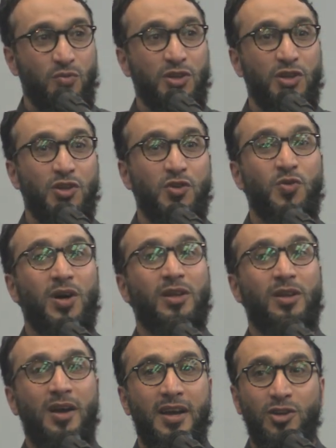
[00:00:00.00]
When you
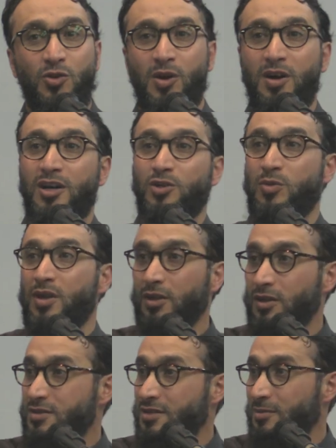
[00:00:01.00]
align your heart with
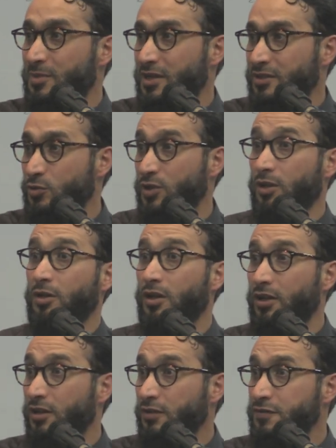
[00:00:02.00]
Allah's command, what
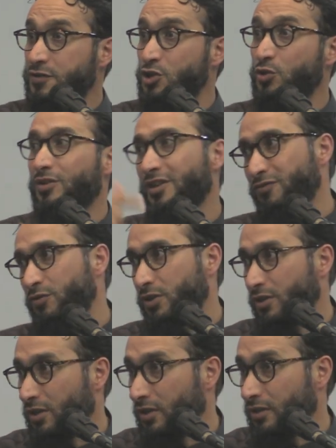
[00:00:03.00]
Allah loves, you love
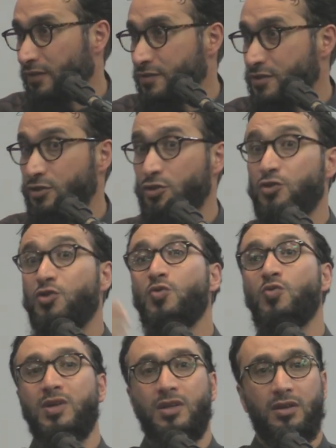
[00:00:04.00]
what Allah loves, and you
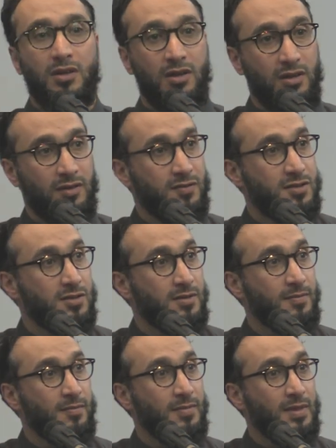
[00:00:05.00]
do what Allah
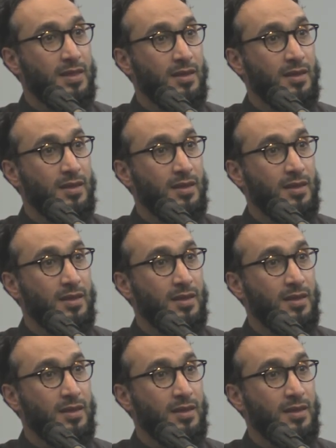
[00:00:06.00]
loves.